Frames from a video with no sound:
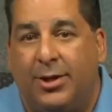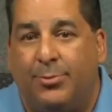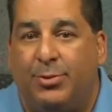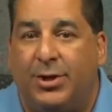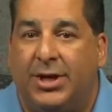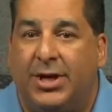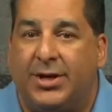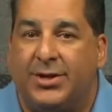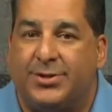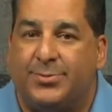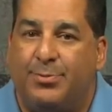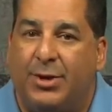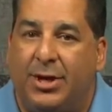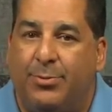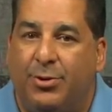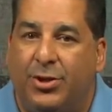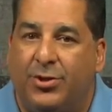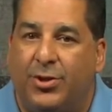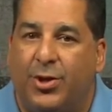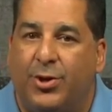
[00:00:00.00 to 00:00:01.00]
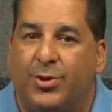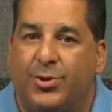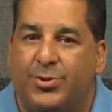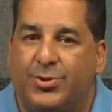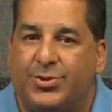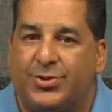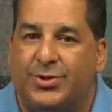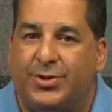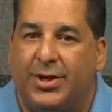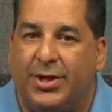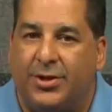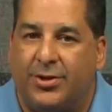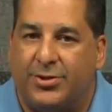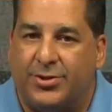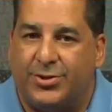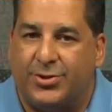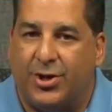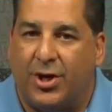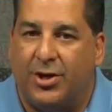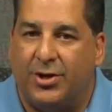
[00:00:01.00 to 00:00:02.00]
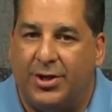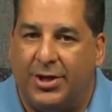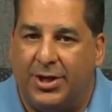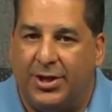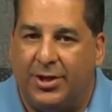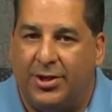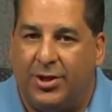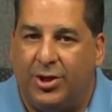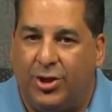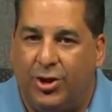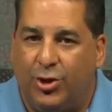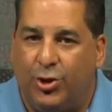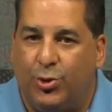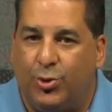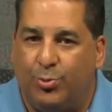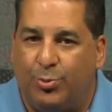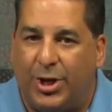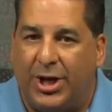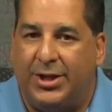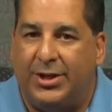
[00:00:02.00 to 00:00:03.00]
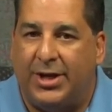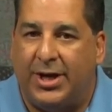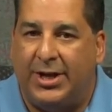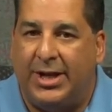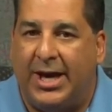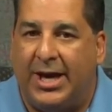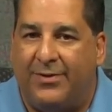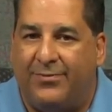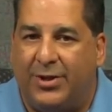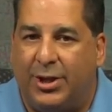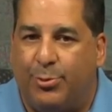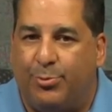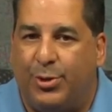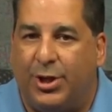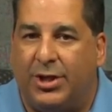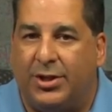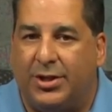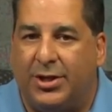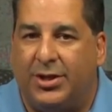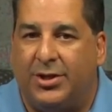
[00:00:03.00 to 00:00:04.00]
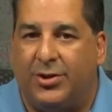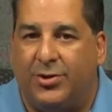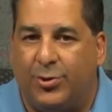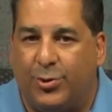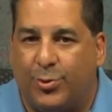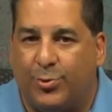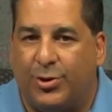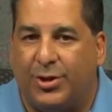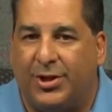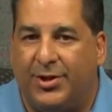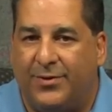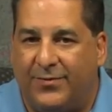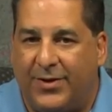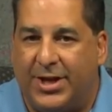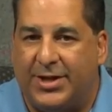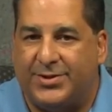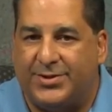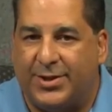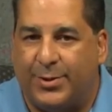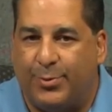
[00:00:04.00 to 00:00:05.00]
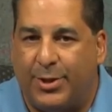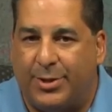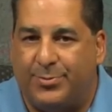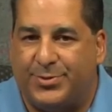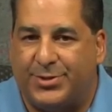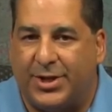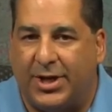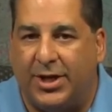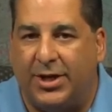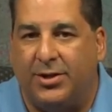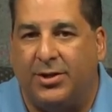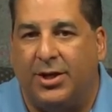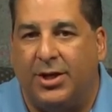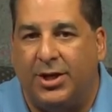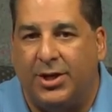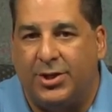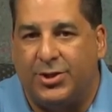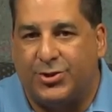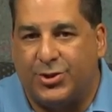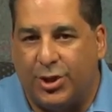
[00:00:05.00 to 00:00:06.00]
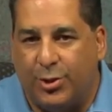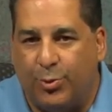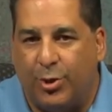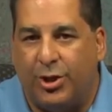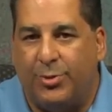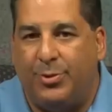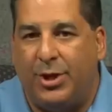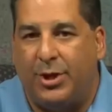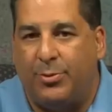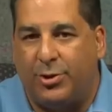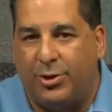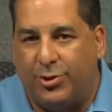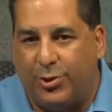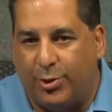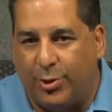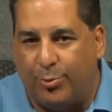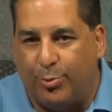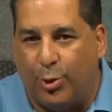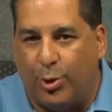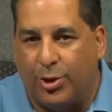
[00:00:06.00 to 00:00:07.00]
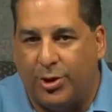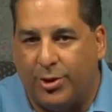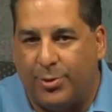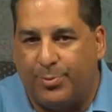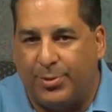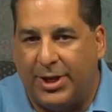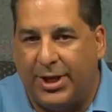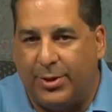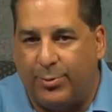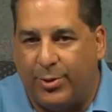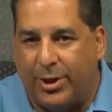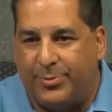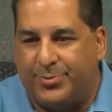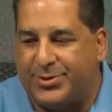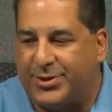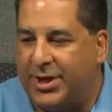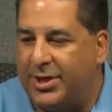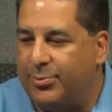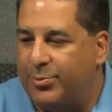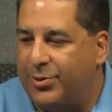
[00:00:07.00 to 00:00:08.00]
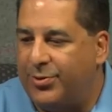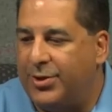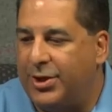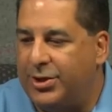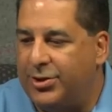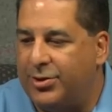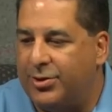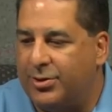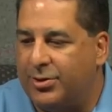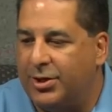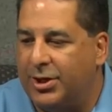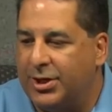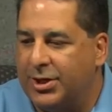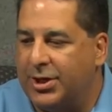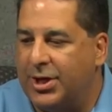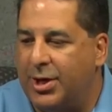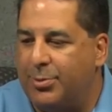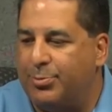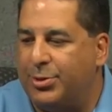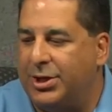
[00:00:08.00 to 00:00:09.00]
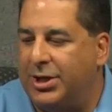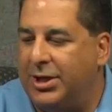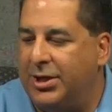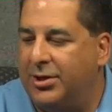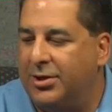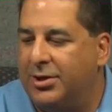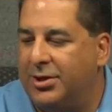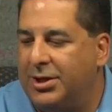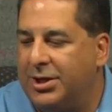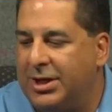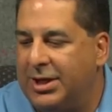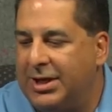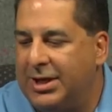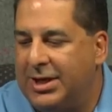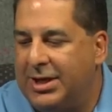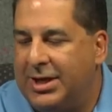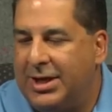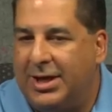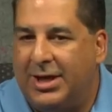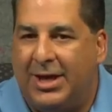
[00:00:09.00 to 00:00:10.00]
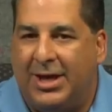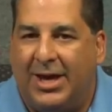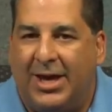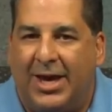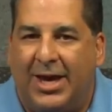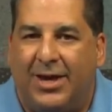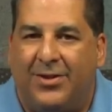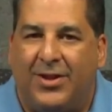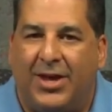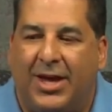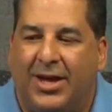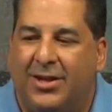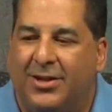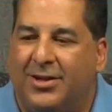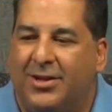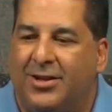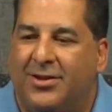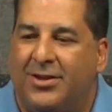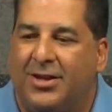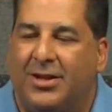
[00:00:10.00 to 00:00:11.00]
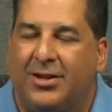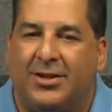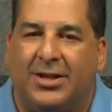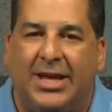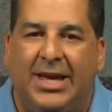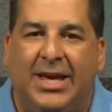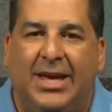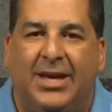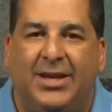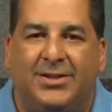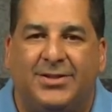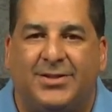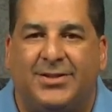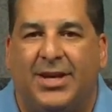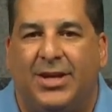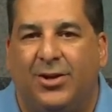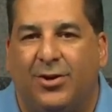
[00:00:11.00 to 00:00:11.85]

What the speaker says: because maybe those that are starting, you might not have the ability to do a really fancy website, so you want to be able to do a boilerplate website within your company. And then the leads that